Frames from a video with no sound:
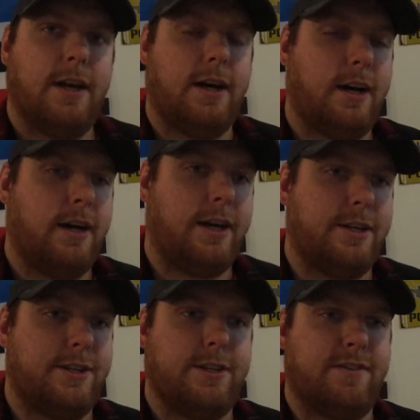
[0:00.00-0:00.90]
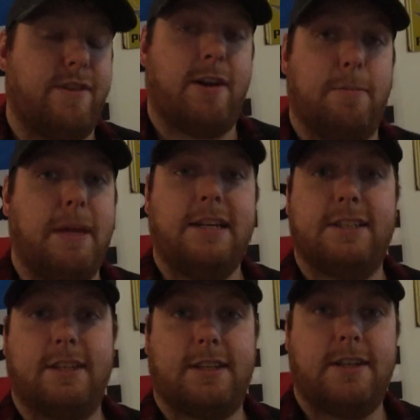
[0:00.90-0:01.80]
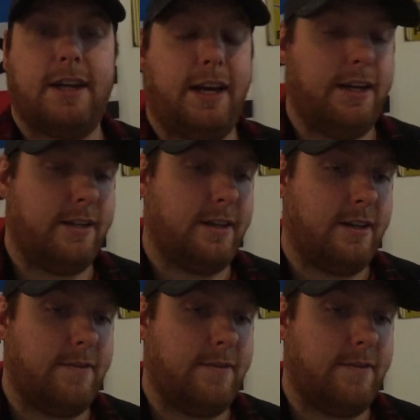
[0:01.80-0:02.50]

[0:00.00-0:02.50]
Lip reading: It's just very basic, and